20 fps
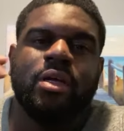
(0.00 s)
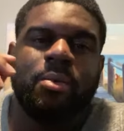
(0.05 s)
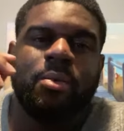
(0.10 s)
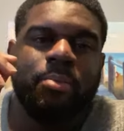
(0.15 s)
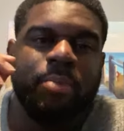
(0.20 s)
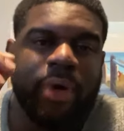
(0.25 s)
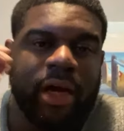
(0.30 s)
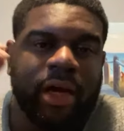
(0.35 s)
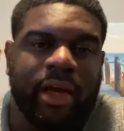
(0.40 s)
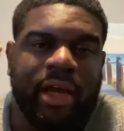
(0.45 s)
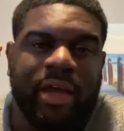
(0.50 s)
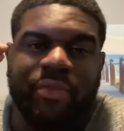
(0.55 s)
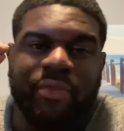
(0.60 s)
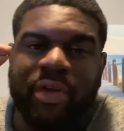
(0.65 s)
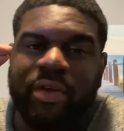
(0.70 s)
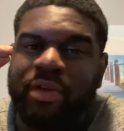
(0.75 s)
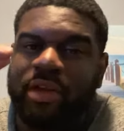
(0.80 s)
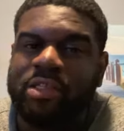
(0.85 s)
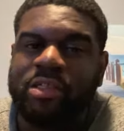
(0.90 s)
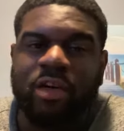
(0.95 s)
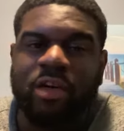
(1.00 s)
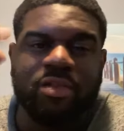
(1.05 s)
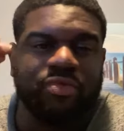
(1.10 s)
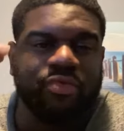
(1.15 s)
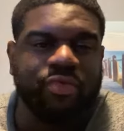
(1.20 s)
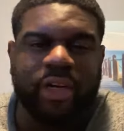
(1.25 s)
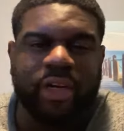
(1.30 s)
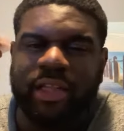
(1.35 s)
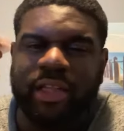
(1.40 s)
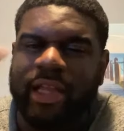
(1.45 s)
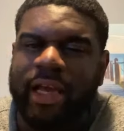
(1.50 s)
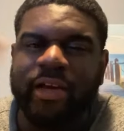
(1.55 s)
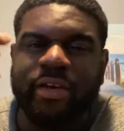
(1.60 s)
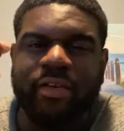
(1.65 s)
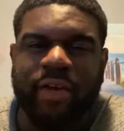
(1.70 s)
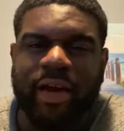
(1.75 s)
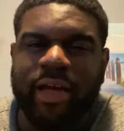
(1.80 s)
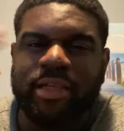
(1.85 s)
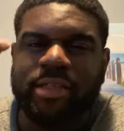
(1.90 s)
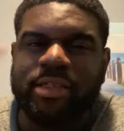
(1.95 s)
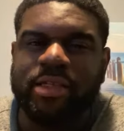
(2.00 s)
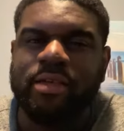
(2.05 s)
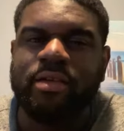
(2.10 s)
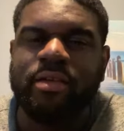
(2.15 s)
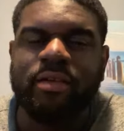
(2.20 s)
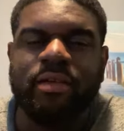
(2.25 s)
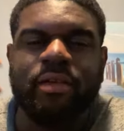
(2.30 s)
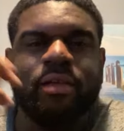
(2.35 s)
But if it starts running like crazy,